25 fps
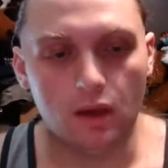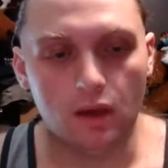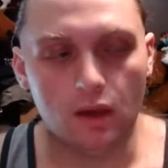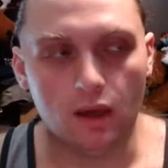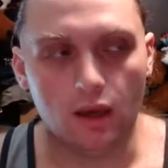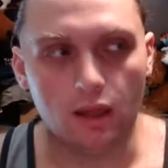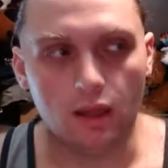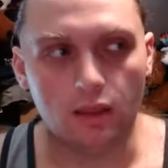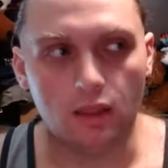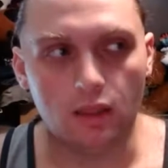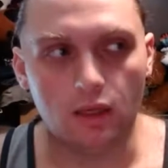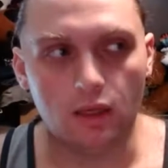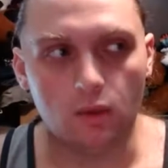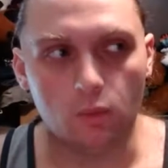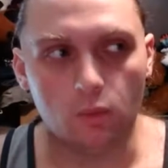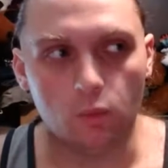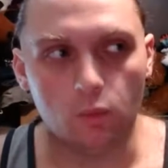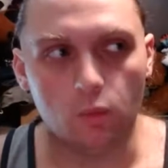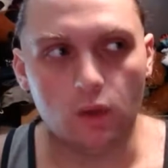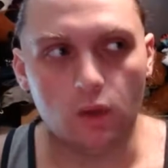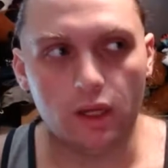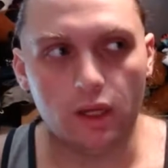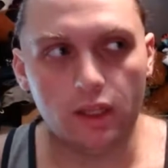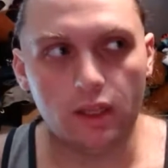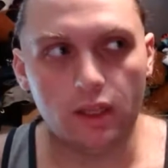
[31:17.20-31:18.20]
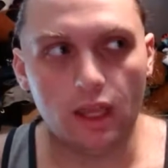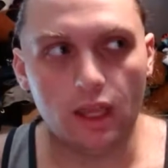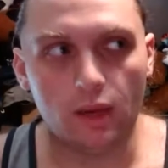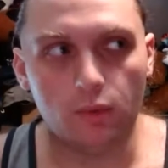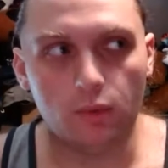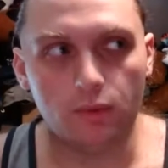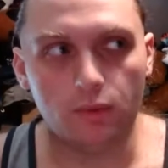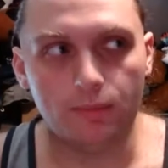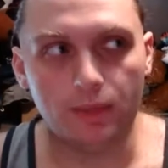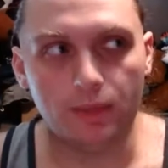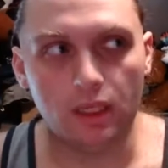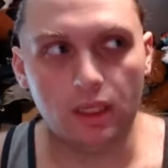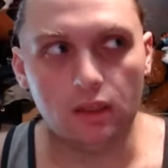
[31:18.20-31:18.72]
I think one, that
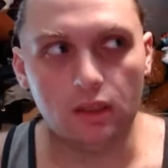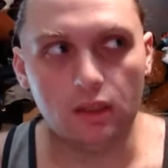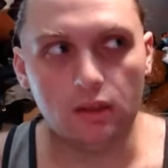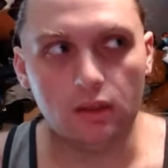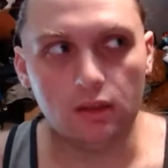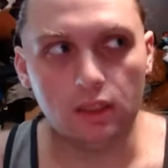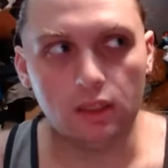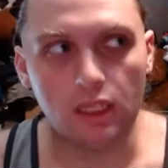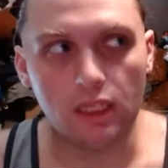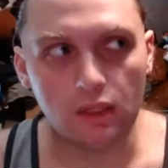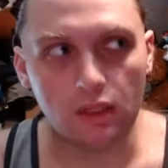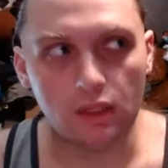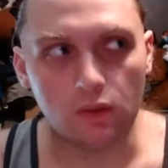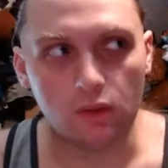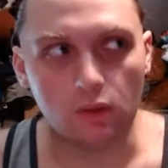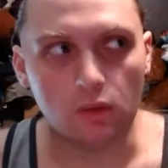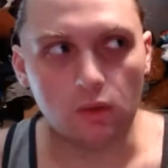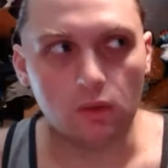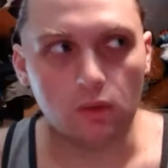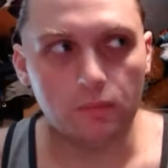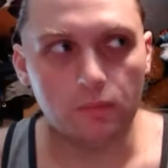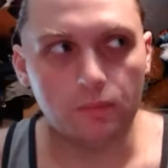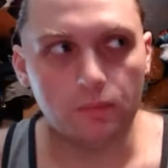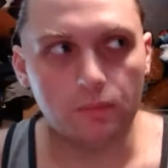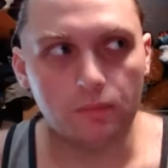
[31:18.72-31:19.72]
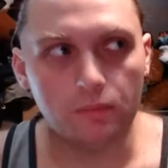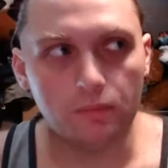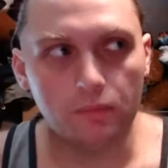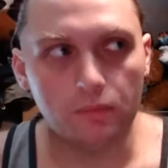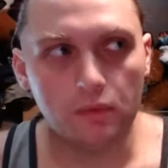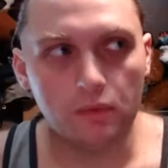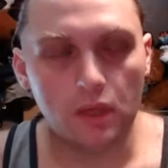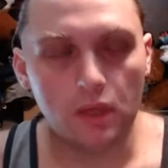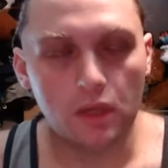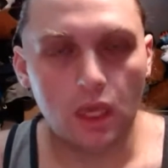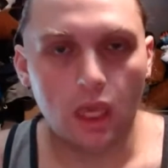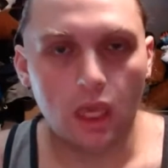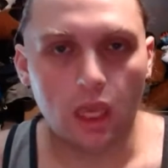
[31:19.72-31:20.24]
would be illegal,
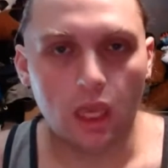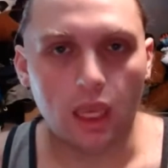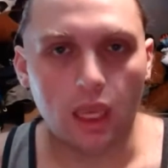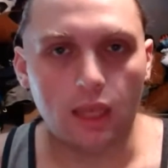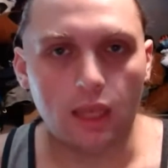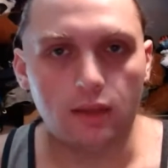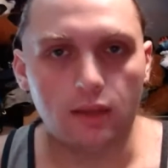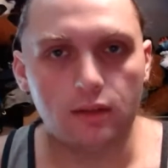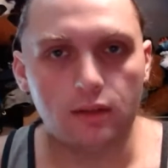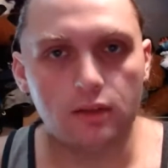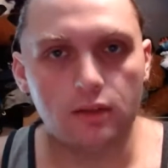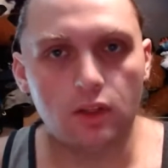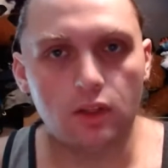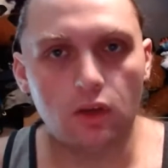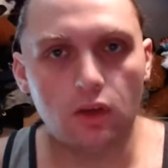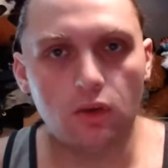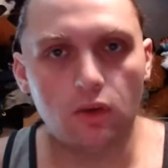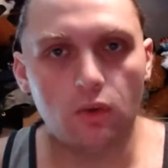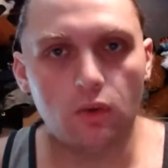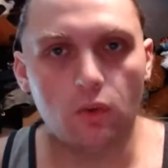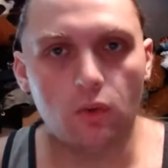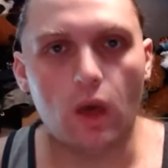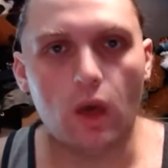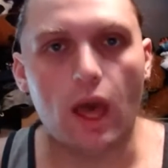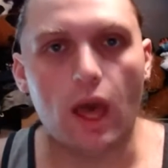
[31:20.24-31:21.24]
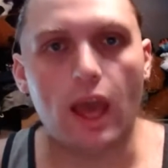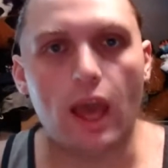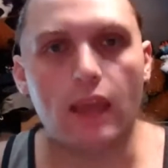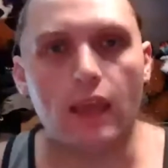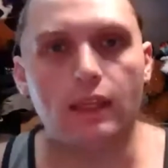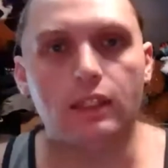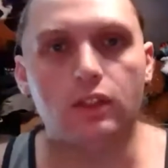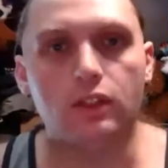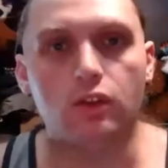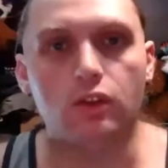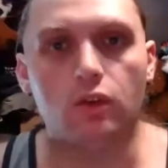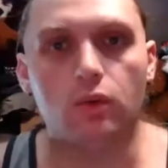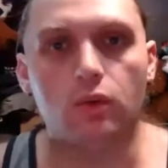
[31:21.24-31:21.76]
and two, I
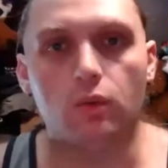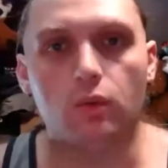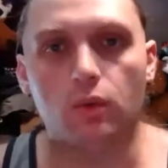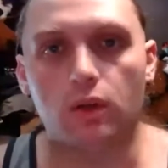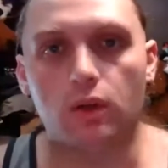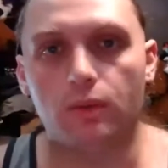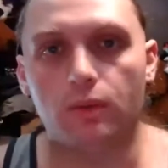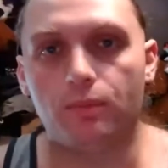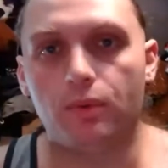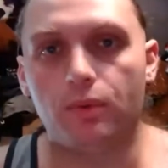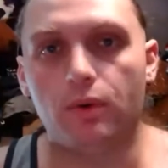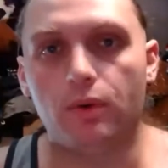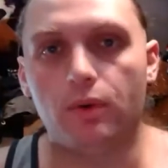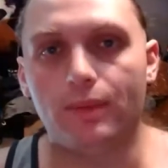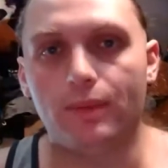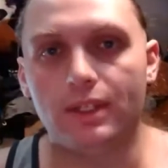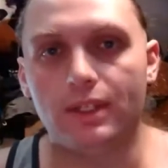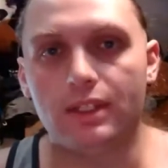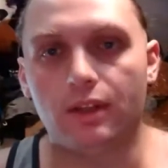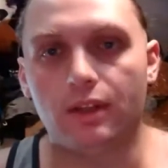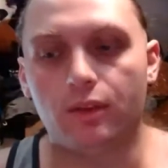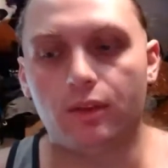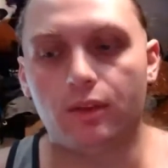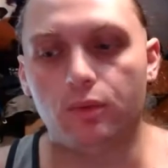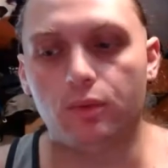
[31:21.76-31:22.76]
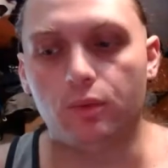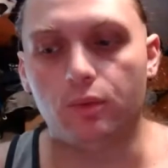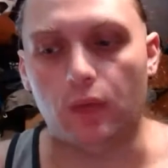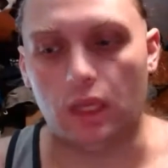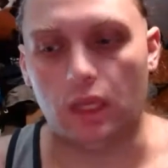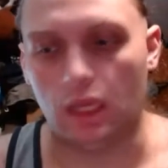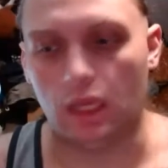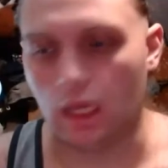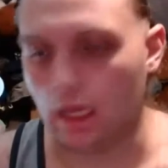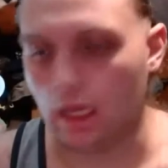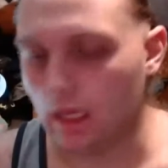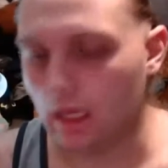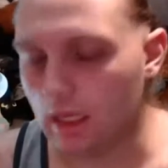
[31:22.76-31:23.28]
don't want to put myself through
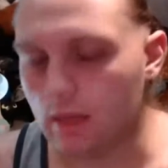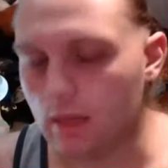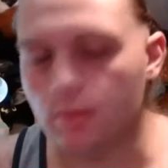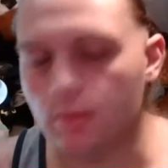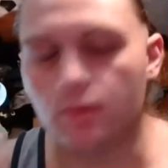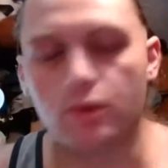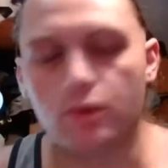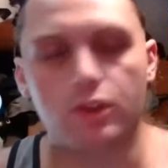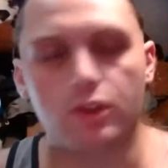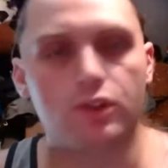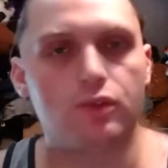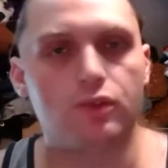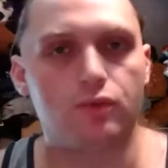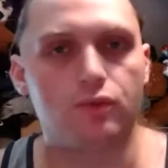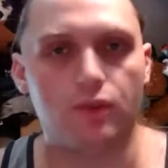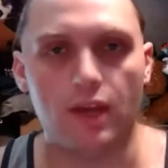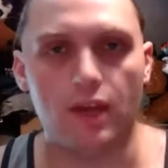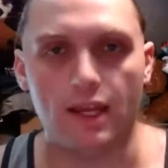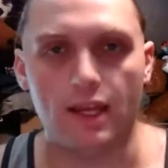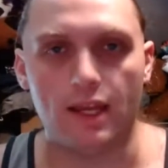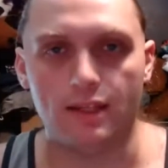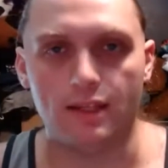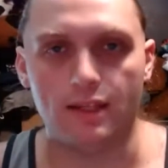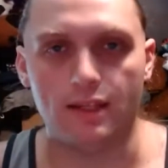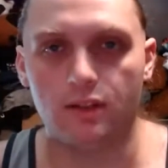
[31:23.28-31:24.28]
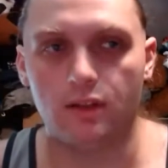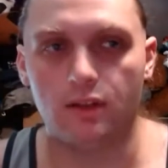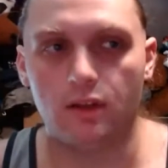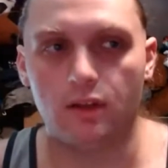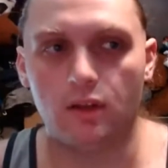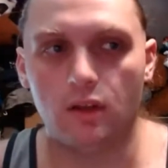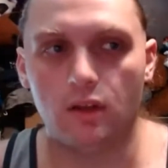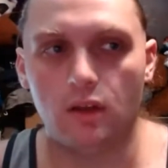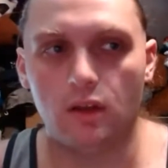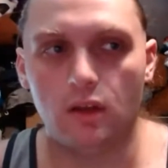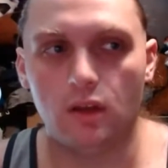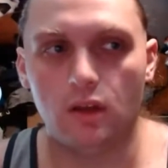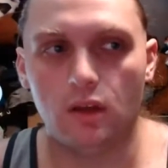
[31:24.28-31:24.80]
any more stress
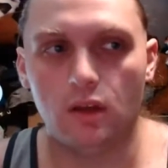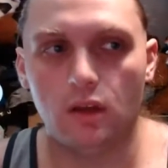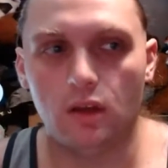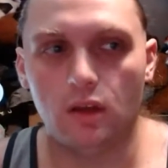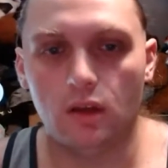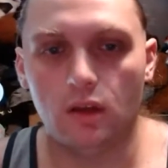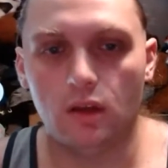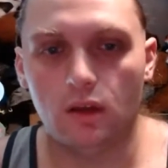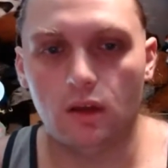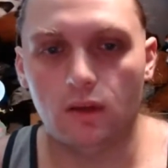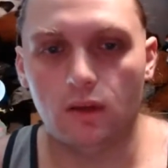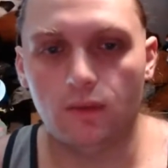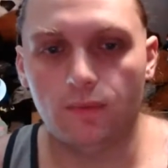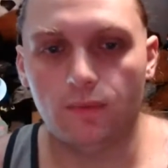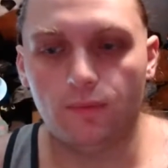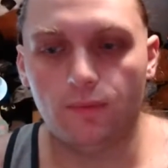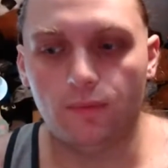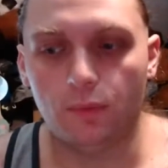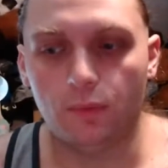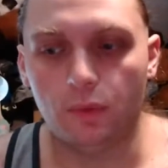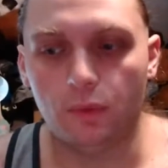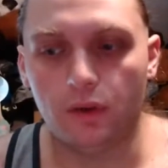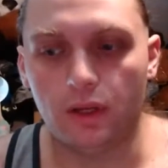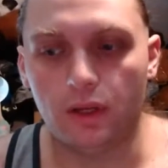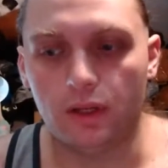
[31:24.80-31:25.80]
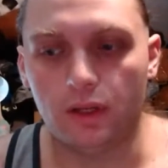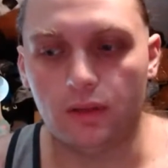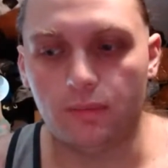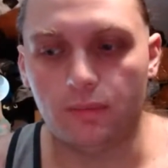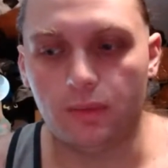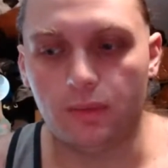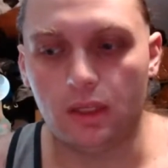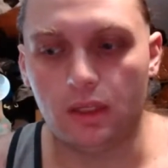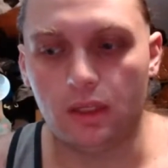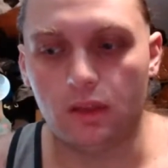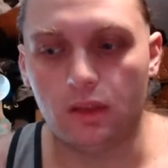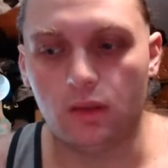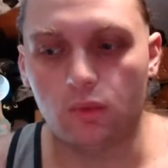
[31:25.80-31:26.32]
for it
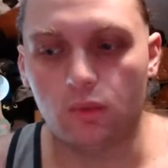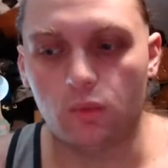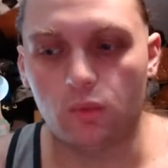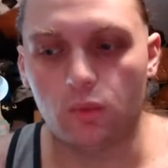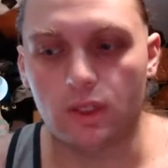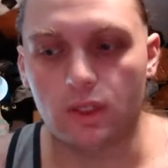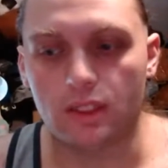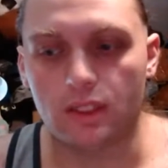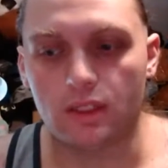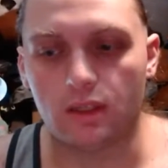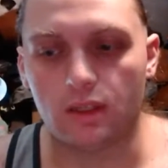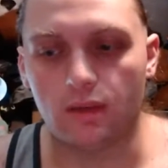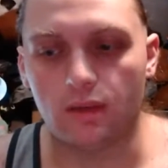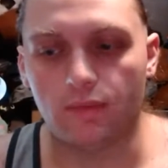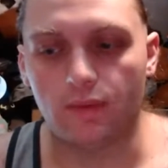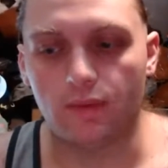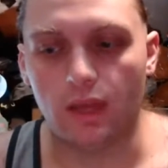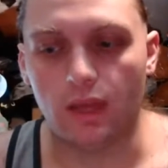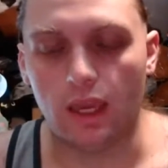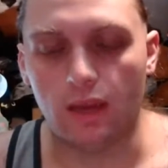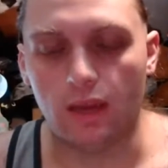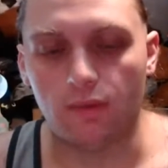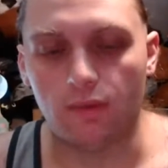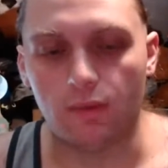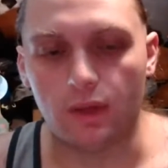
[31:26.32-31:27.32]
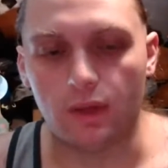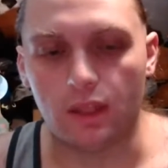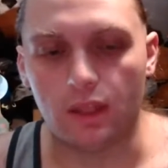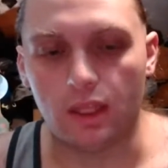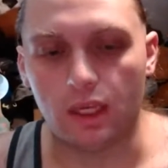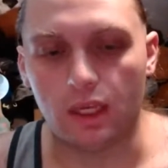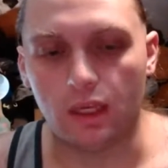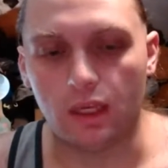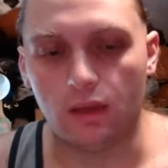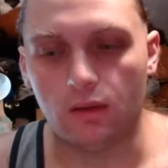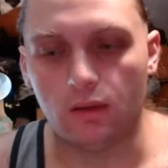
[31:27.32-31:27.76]
being the risk of everything.